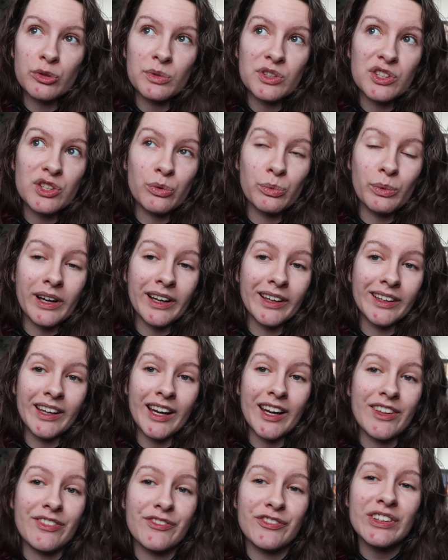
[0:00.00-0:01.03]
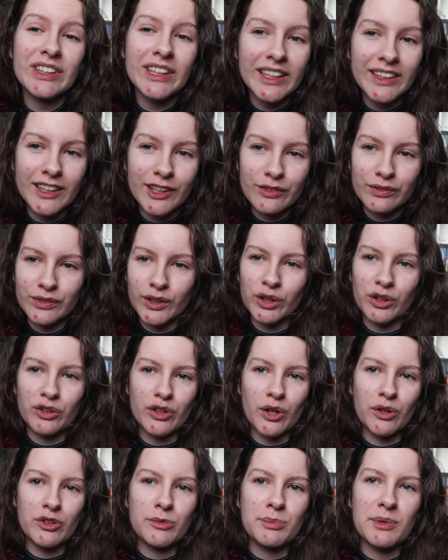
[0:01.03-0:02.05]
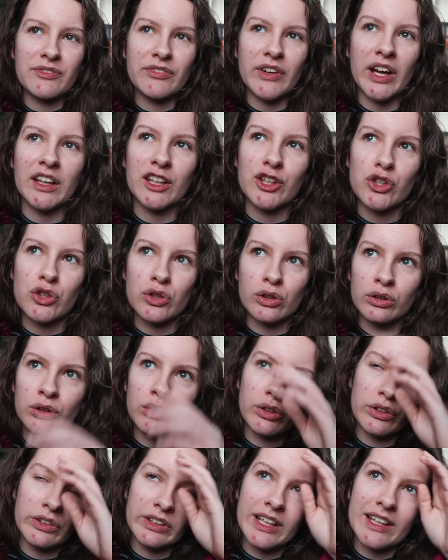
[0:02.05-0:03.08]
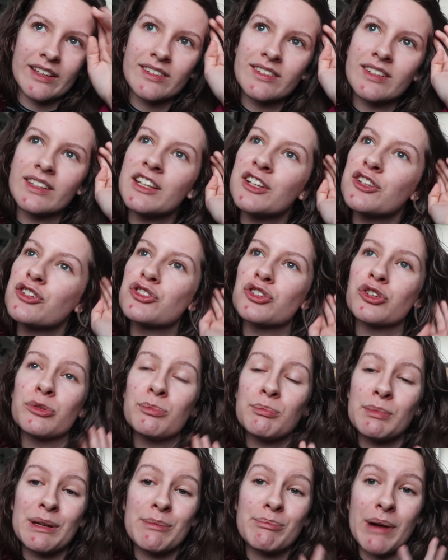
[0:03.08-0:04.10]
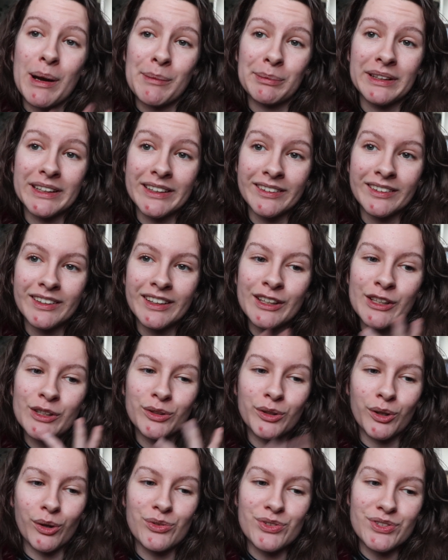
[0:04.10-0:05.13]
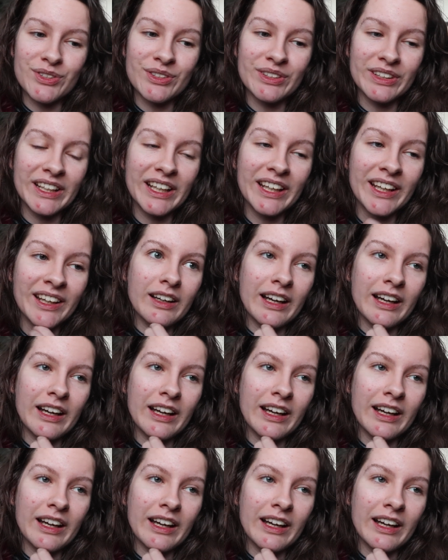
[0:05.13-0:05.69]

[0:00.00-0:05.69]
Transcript: which is why I feel like this vlog is going to be fairly short unless it's just me babbling constantly.